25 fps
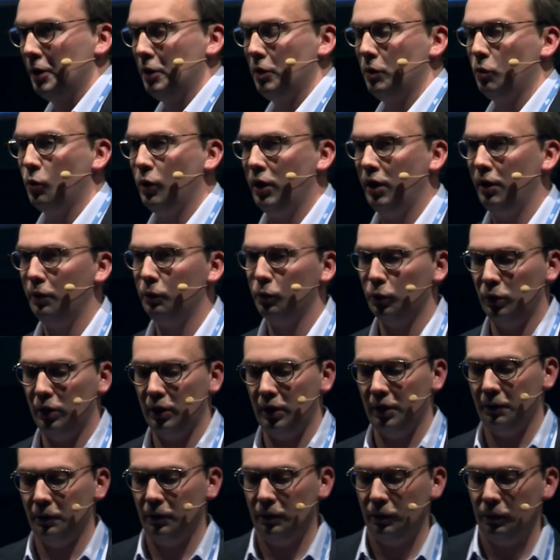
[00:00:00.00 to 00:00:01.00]
uh, what I
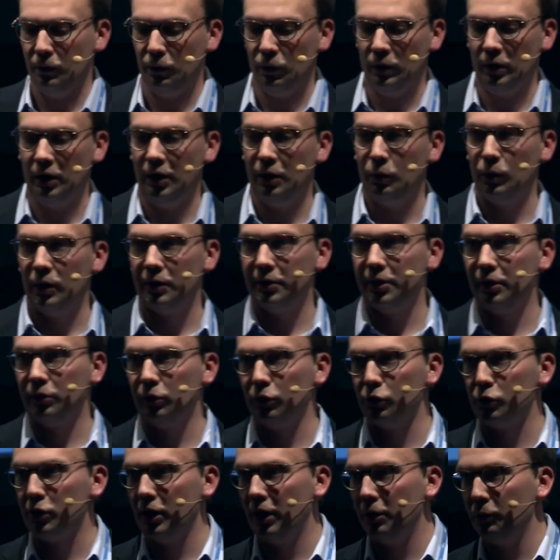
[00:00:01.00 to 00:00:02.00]
would what I
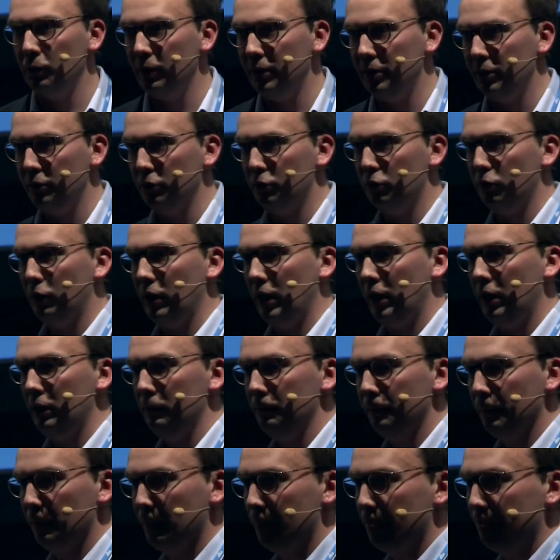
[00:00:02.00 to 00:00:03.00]
wanted to share with you
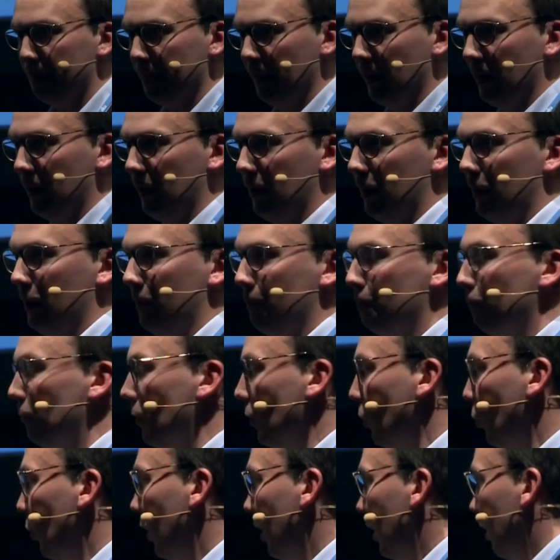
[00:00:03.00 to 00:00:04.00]
today.
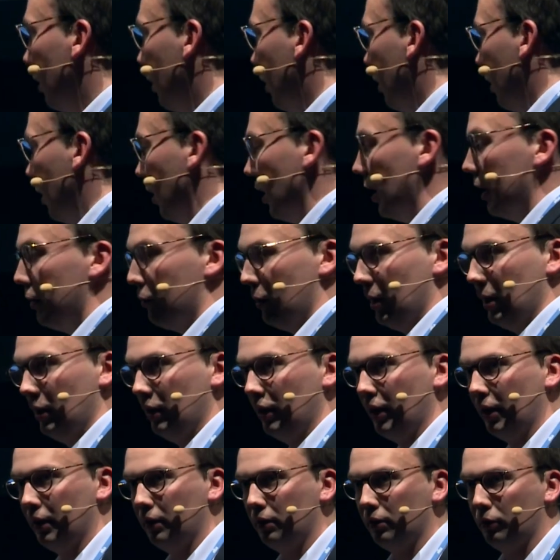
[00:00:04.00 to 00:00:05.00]
Um, we are
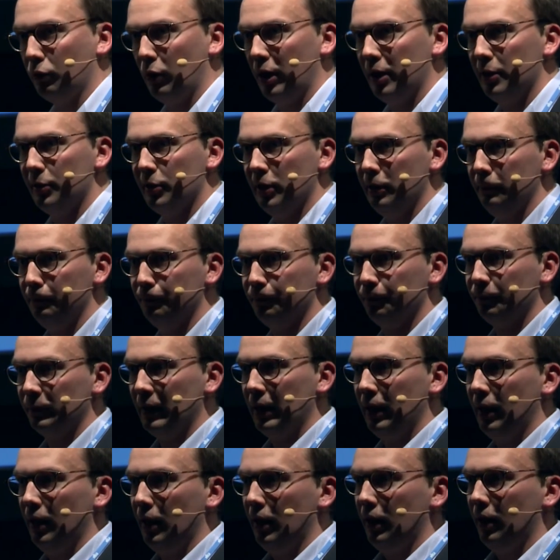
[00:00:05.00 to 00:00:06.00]
hiring like crazy.
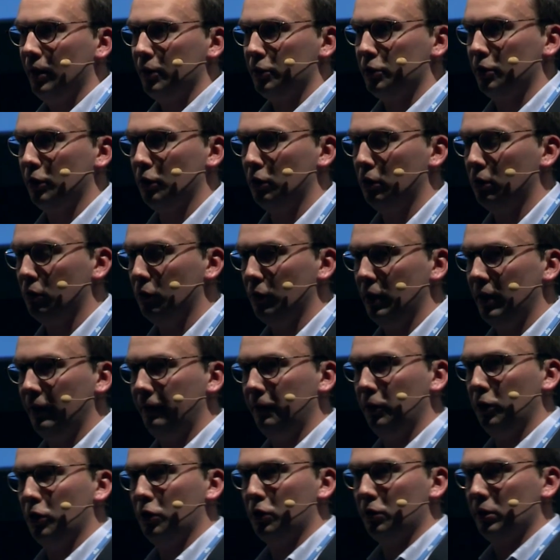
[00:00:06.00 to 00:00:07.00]

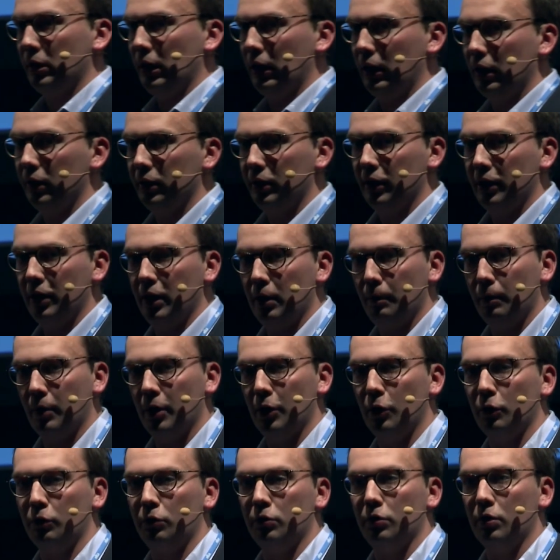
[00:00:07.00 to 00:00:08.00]
So if you are talented
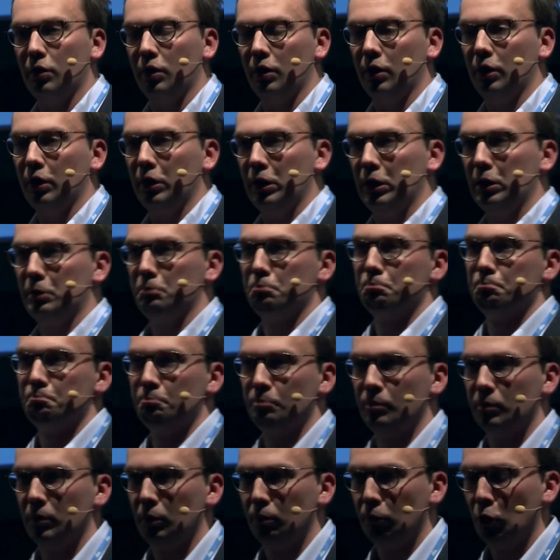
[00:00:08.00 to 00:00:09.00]
about
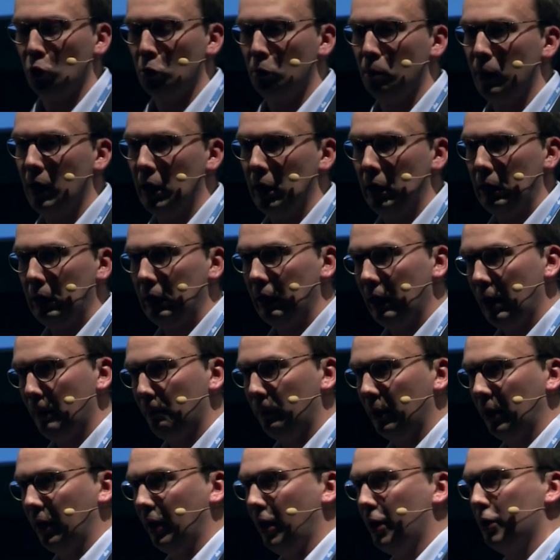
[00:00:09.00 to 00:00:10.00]
um,
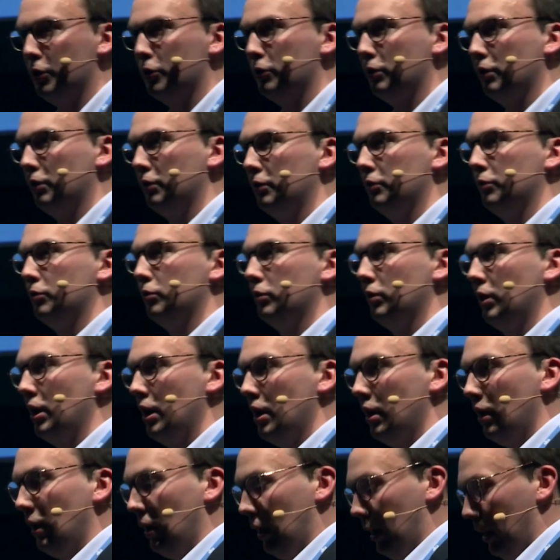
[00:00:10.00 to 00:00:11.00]
mobile
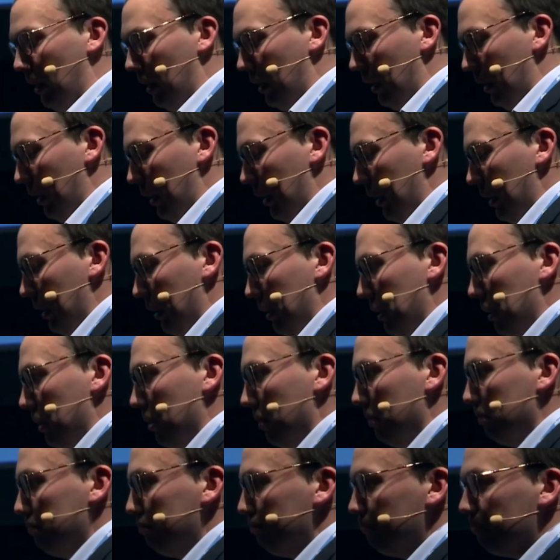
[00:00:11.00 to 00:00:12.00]
applications,
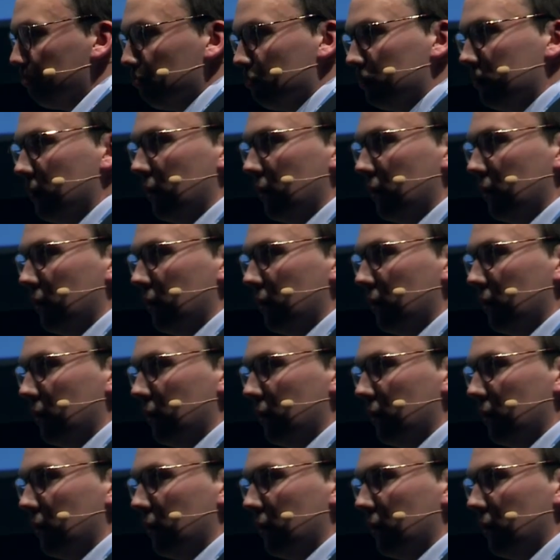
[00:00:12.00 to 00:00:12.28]
um,